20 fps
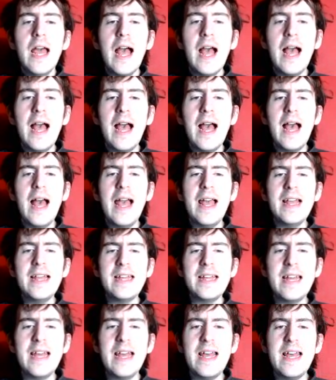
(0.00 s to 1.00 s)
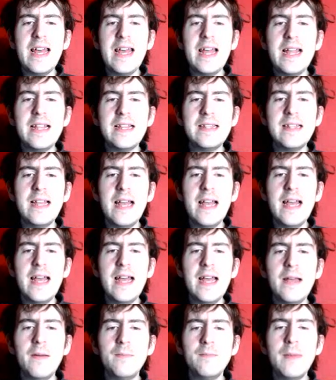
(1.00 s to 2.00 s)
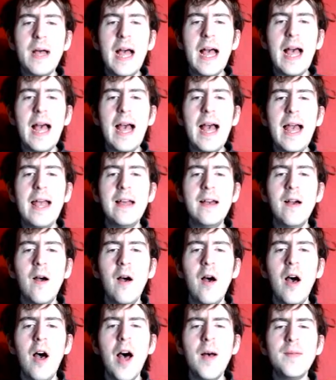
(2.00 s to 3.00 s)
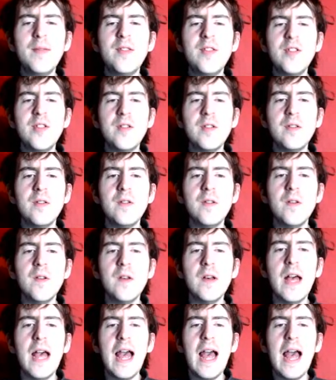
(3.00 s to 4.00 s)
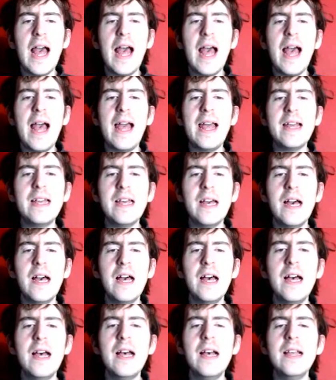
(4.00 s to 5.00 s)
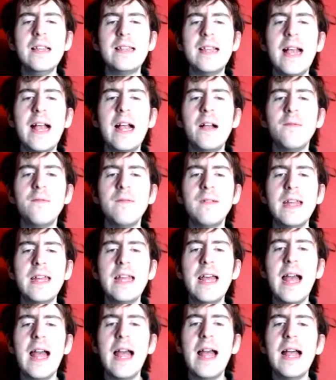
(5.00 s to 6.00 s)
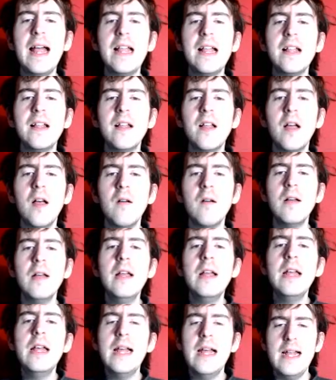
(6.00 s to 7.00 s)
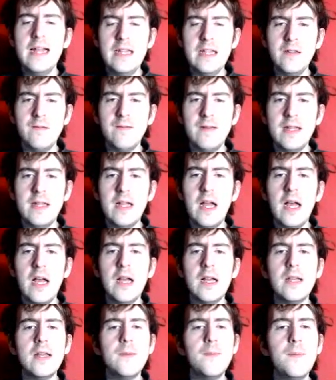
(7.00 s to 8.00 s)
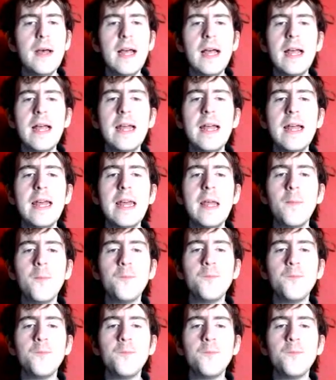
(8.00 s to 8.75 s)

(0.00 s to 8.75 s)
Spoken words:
I can't send my hopes too high, cause every hello ends with a goodbye.